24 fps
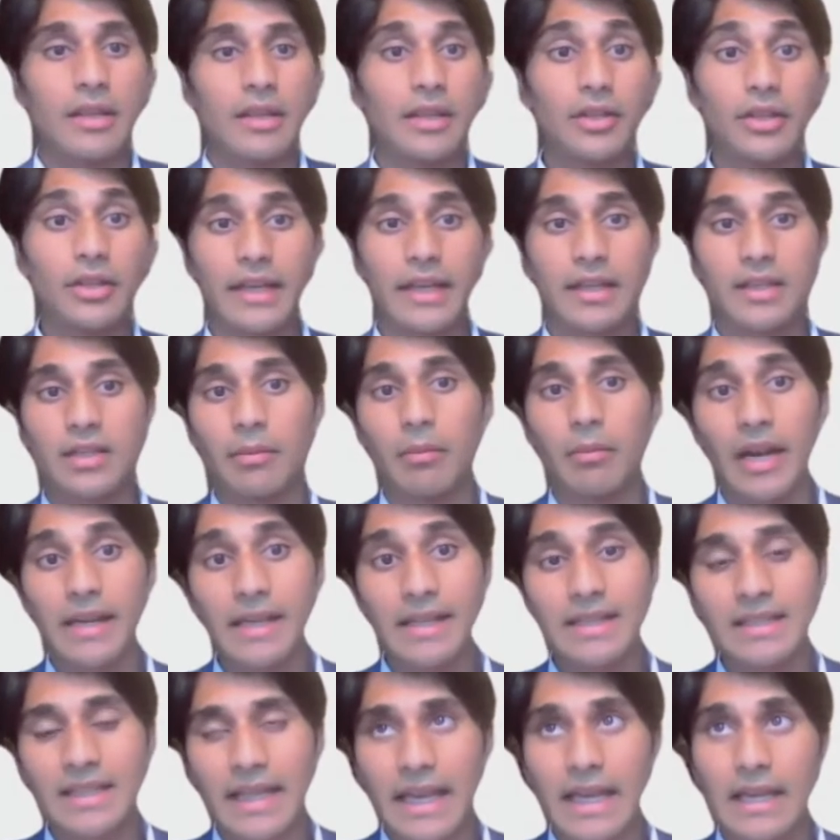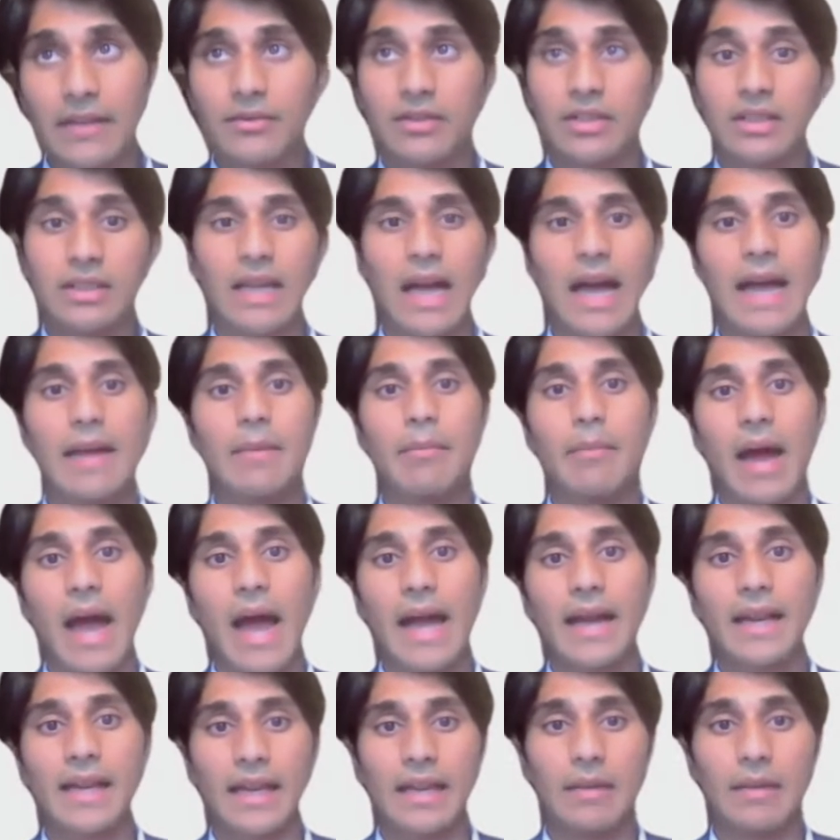yielding to money saved, time
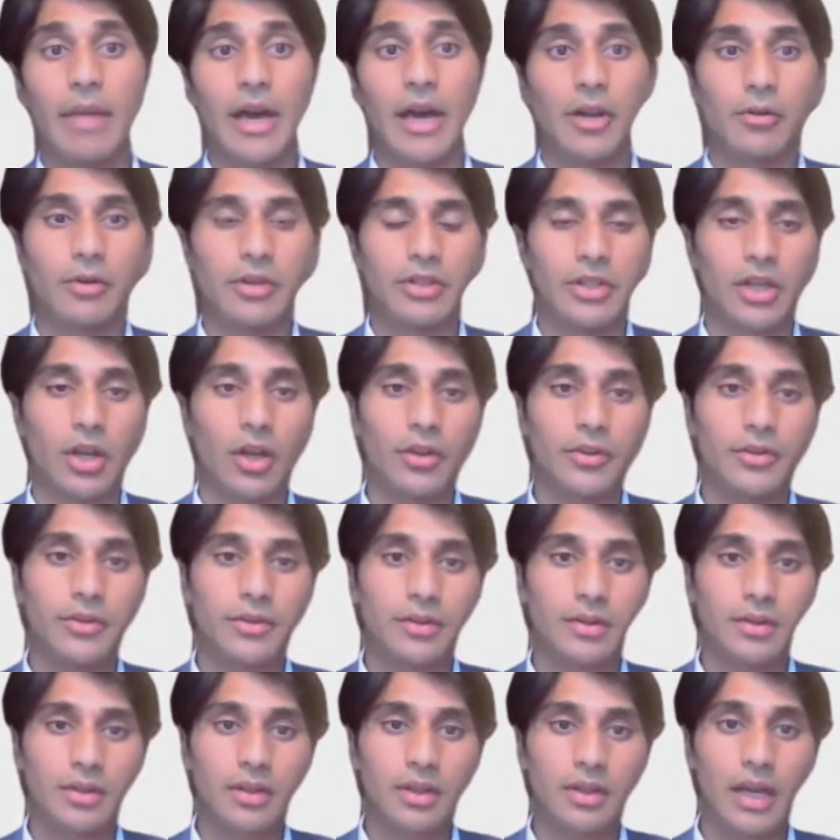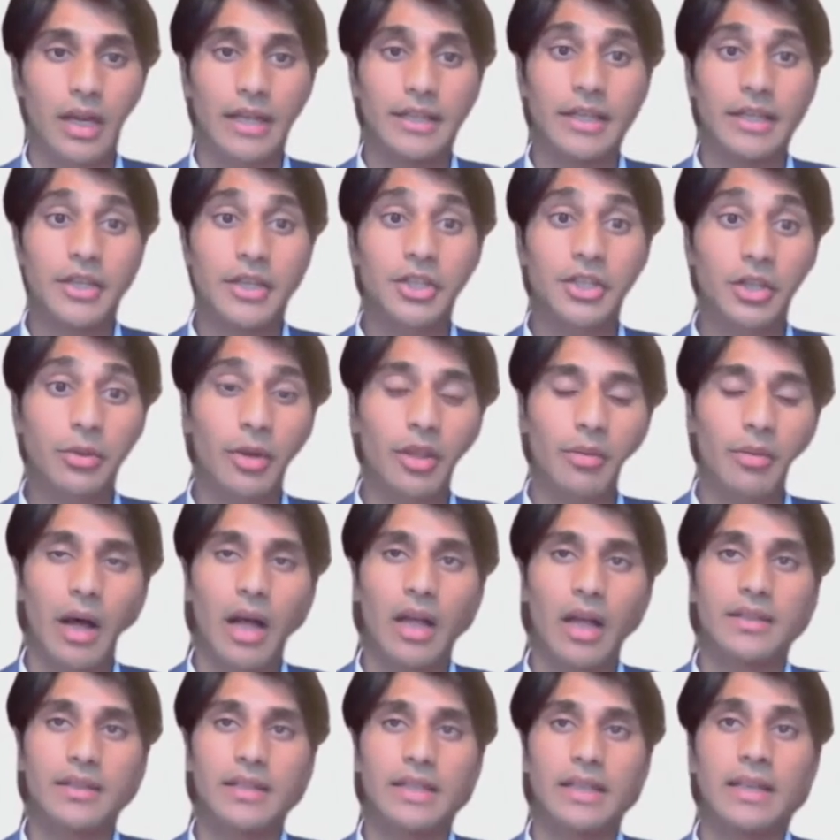back, and better results. Additionally, with
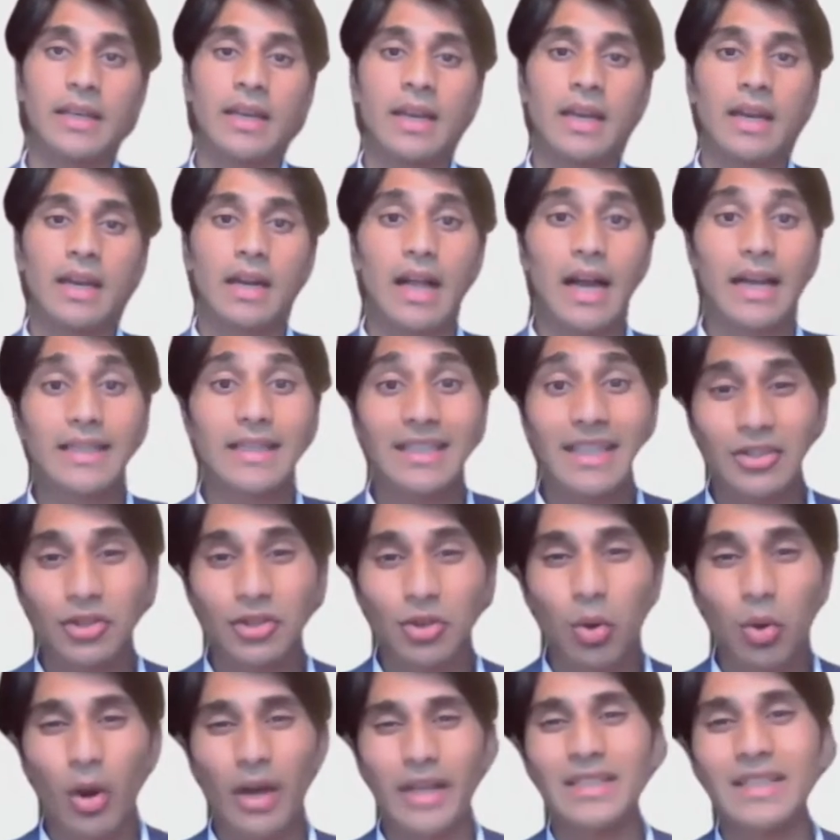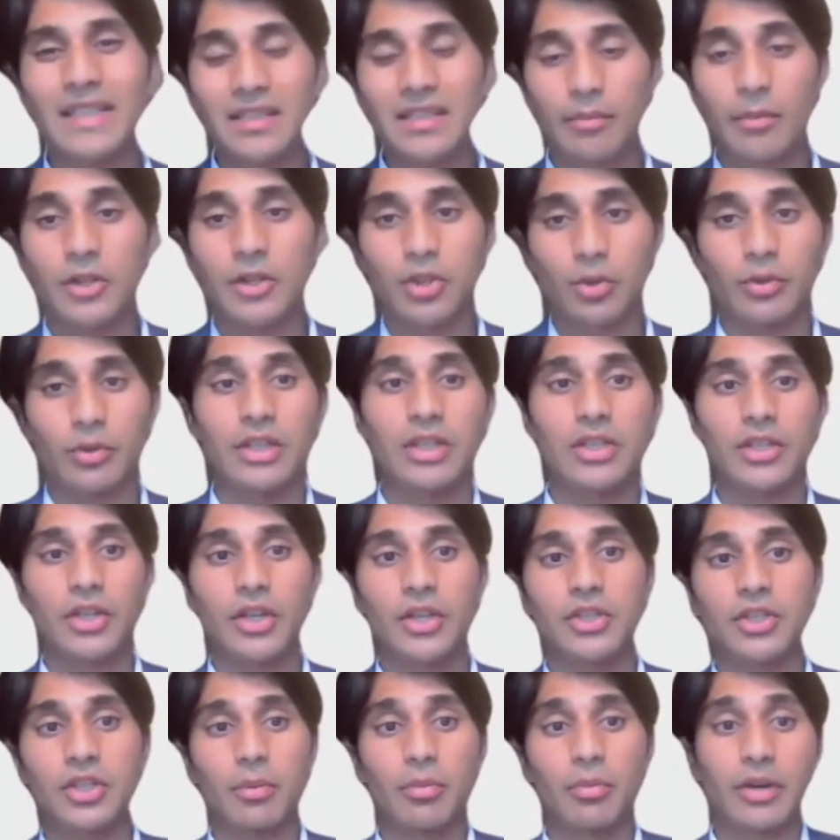Polici, clients get twice as much
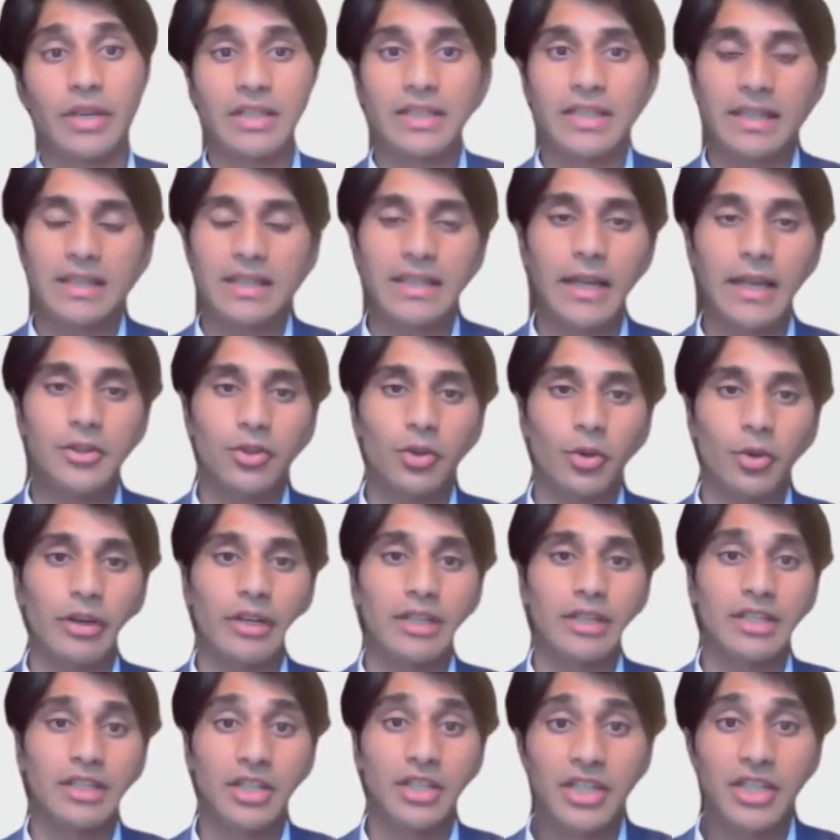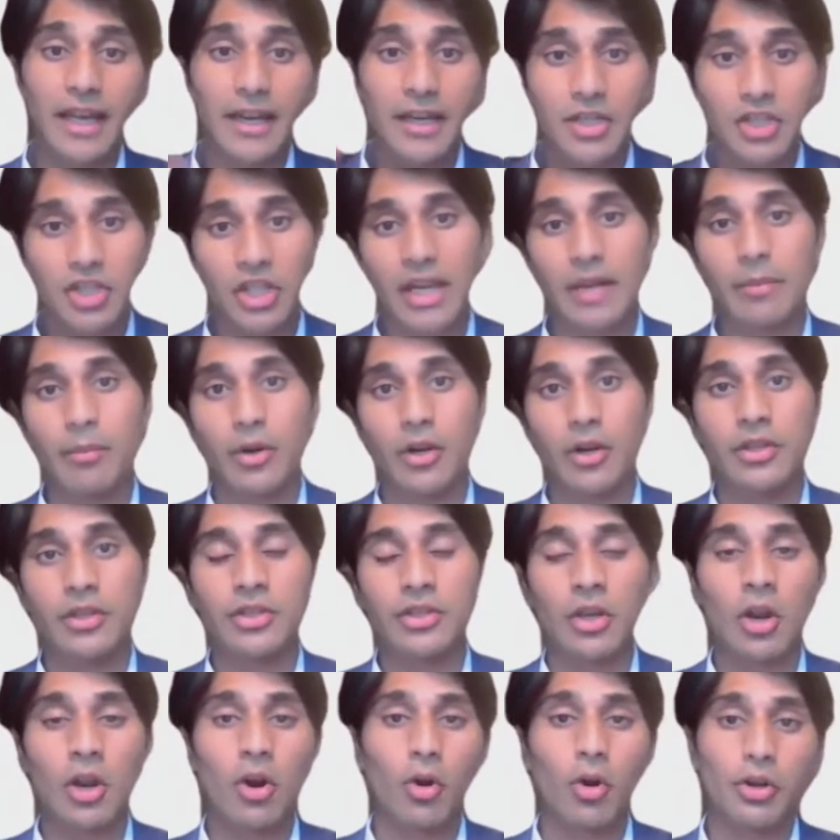research to bring success stories to Senate
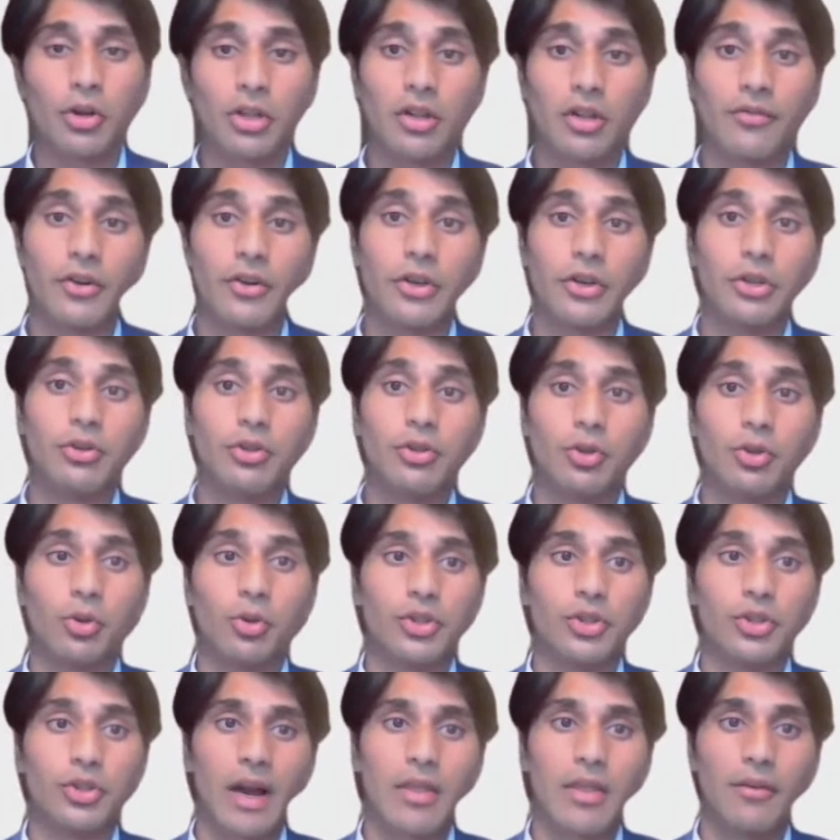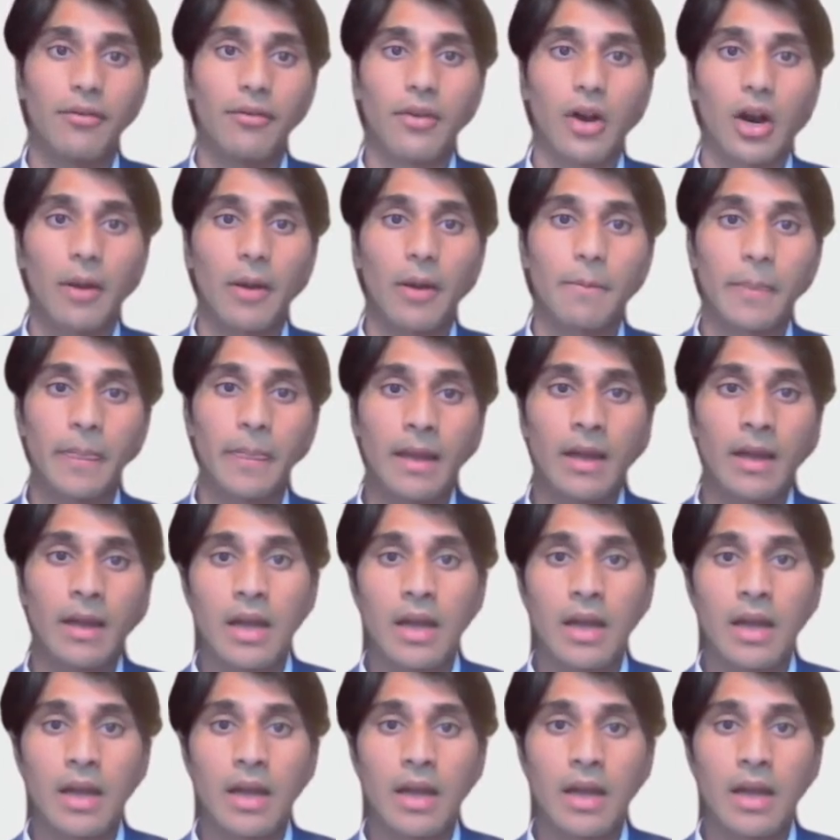chambers or deliver new tools around the farm.